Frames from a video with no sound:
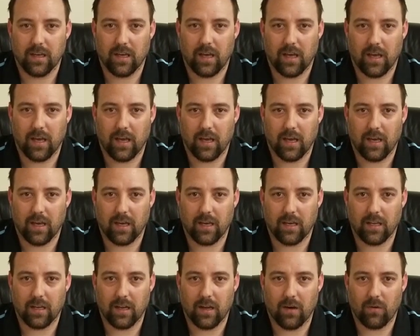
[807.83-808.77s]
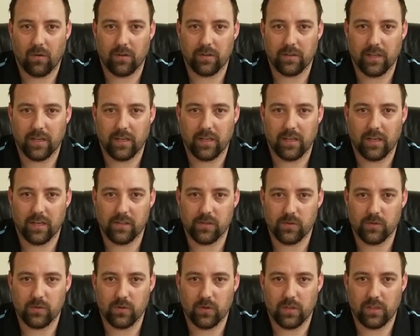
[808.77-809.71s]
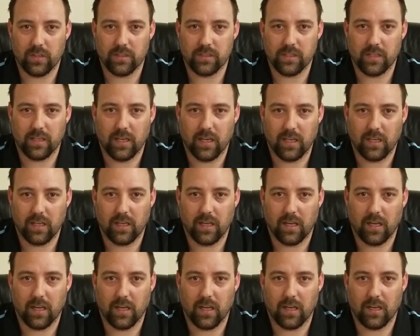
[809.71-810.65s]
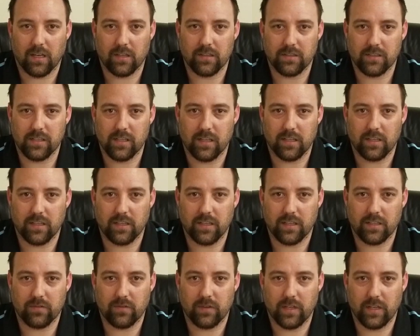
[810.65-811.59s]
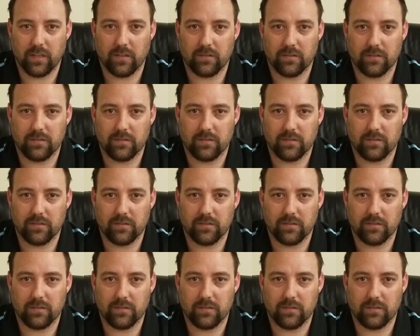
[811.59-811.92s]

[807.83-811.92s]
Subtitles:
And I want to thank you guys for joining us again, and see you in the next video.